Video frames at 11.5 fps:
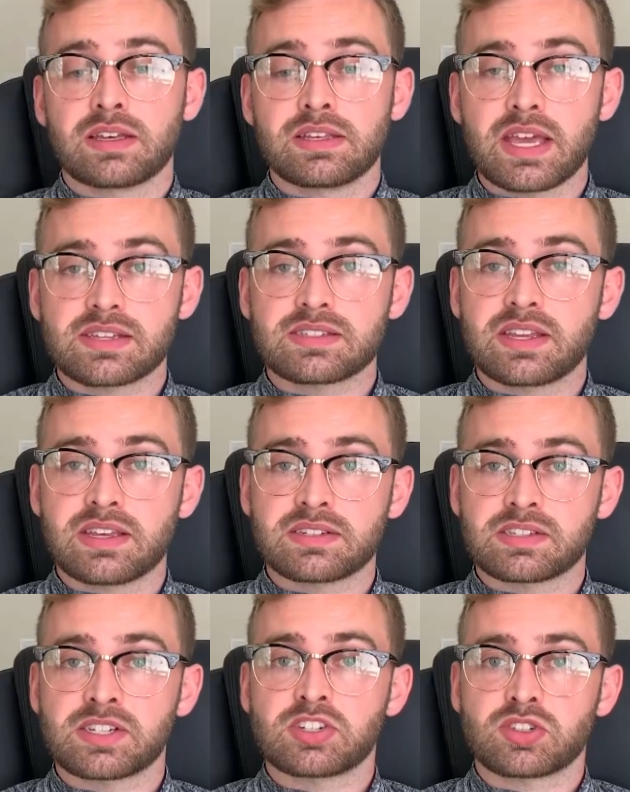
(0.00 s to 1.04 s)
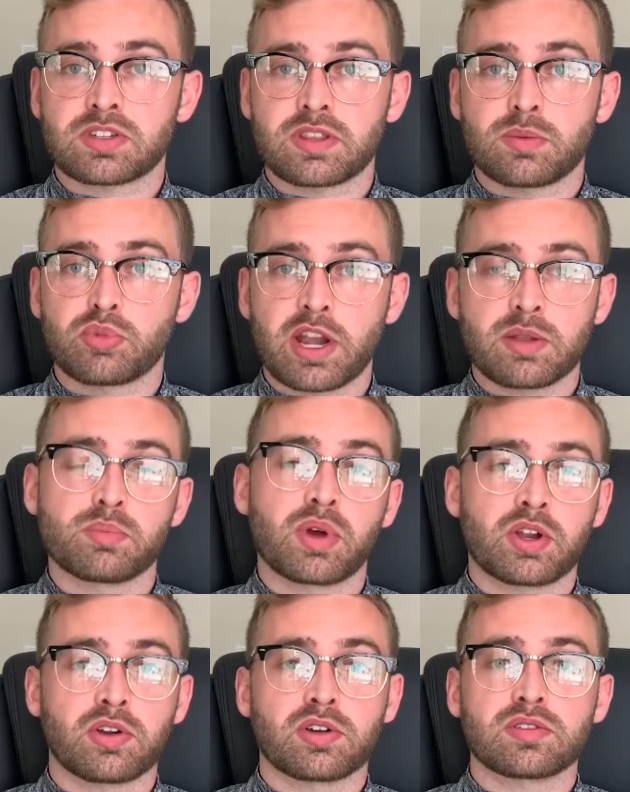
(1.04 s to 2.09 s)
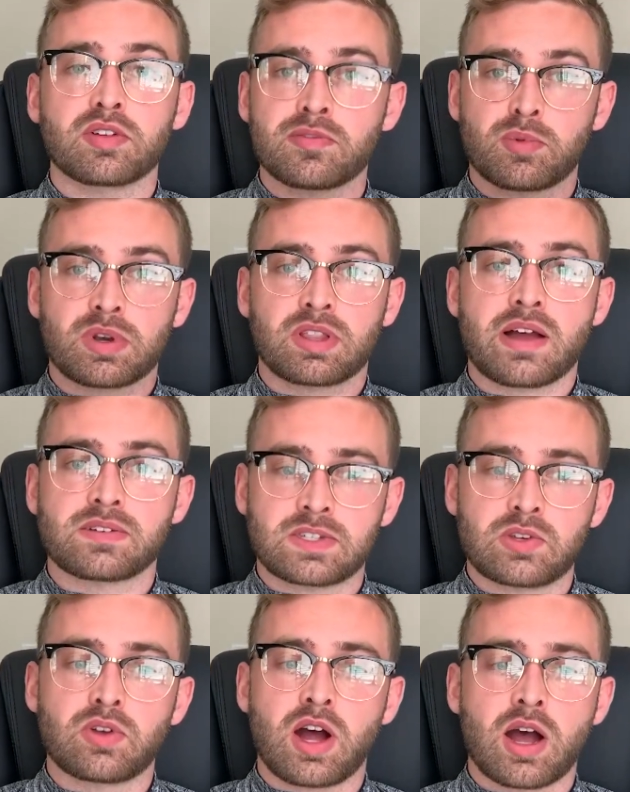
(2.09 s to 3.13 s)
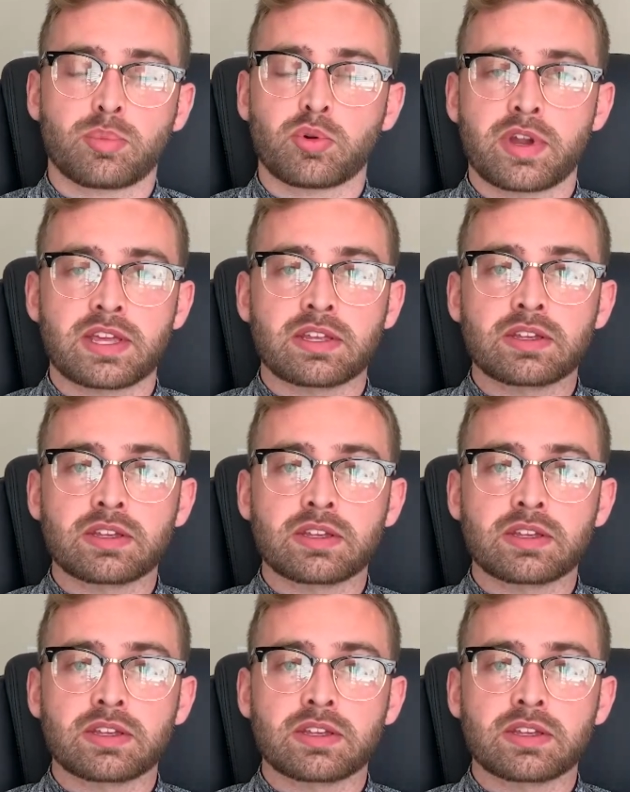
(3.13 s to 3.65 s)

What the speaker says: Guestie is essentially the bread and butter of what allows you to operate